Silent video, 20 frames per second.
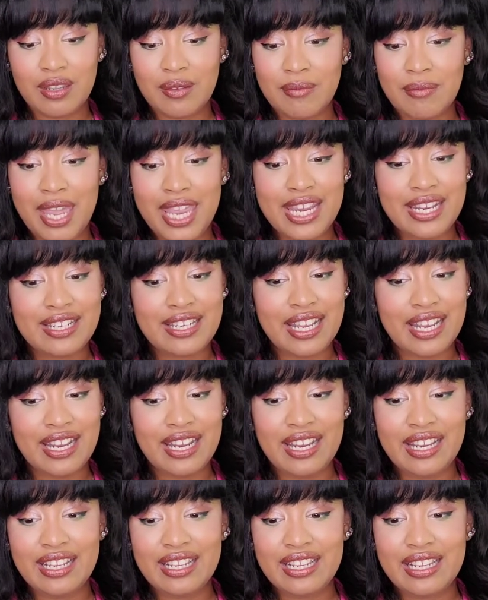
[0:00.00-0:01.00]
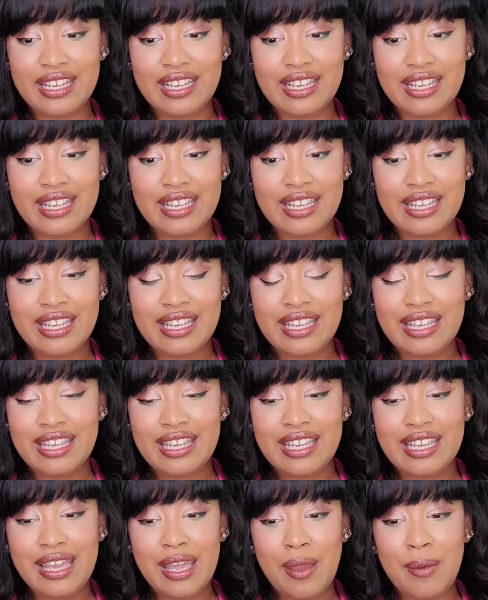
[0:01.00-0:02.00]
main thing,
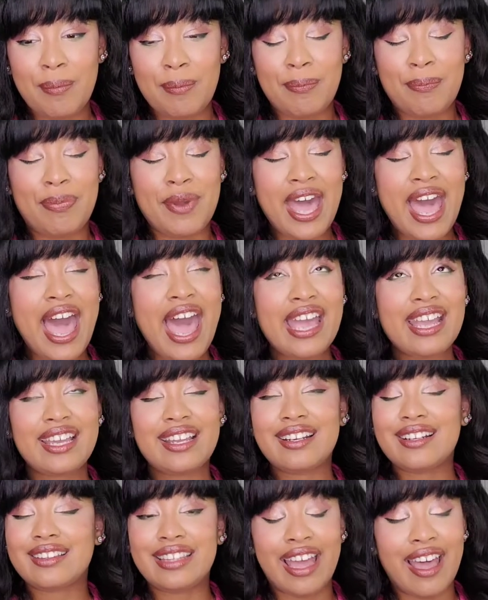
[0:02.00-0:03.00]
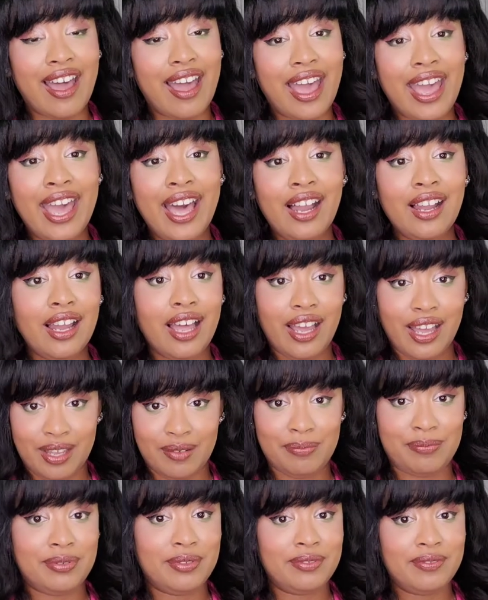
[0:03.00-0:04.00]
back the hell
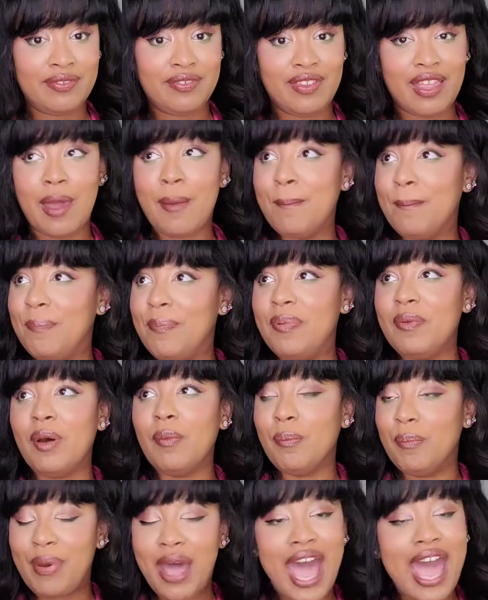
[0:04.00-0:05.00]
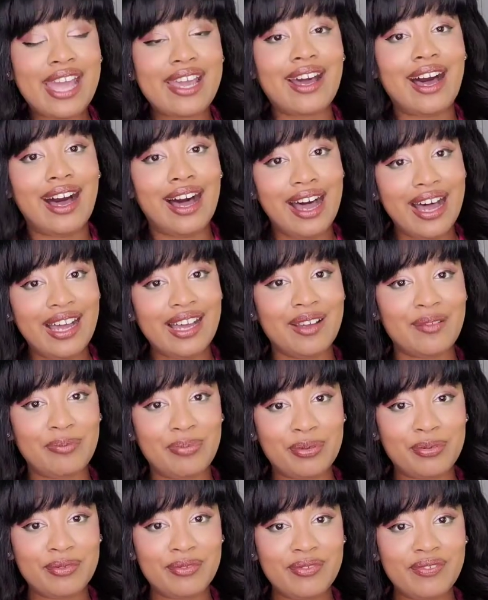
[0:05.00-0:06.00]
up. Back
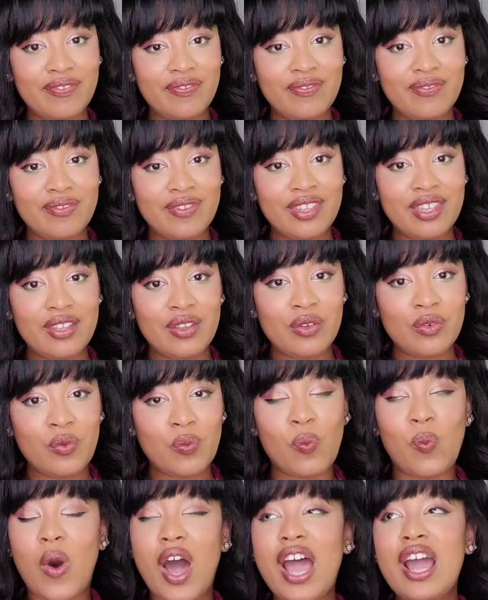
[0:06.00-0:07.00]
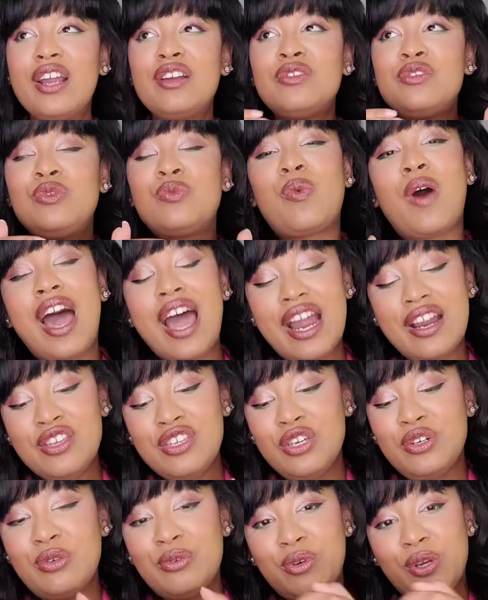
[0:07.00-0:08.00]
up. Why are
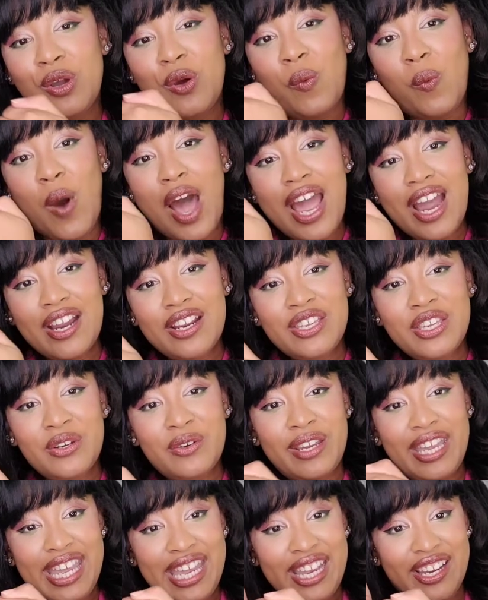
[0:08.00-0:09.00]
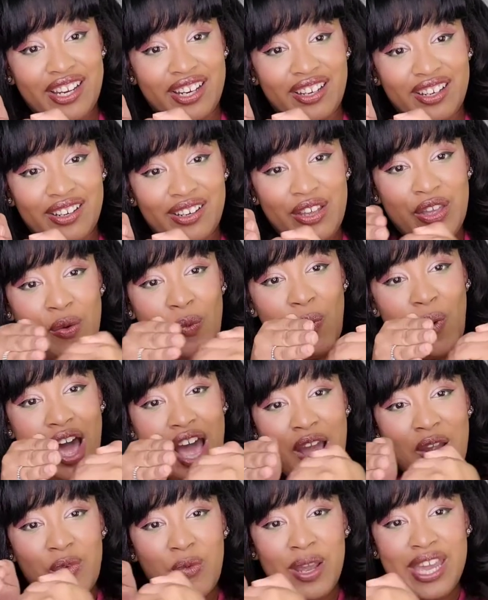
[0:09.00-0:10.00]
you here?
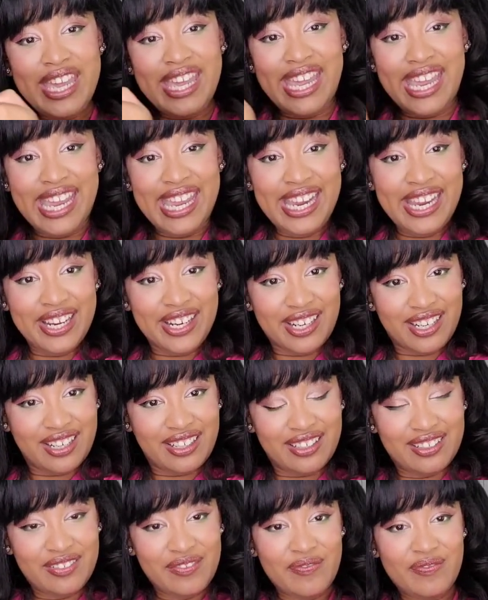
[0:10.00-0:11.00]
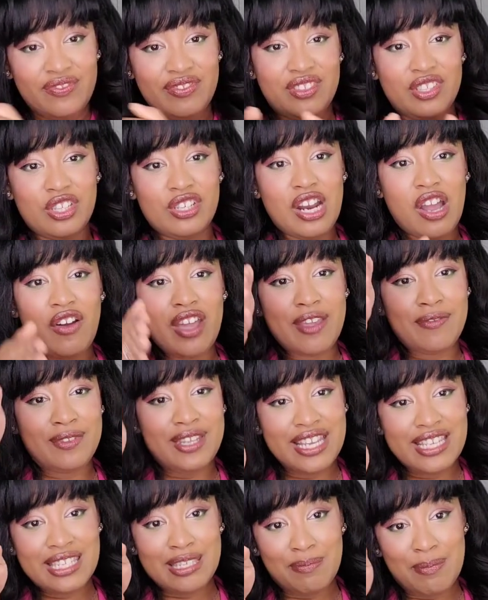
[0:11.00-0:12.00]
Why are we here? You know,
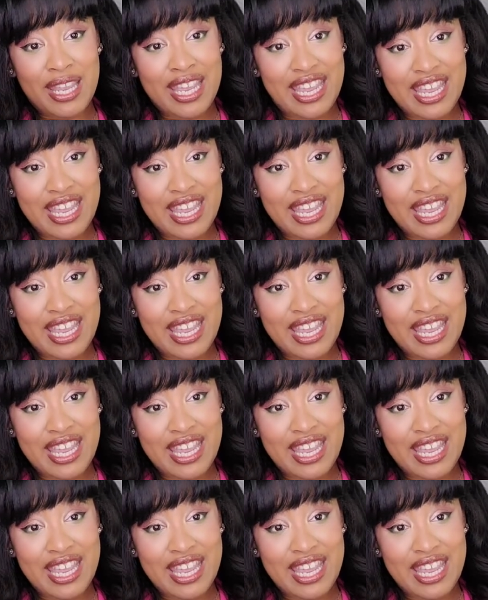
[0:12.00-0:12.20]
if this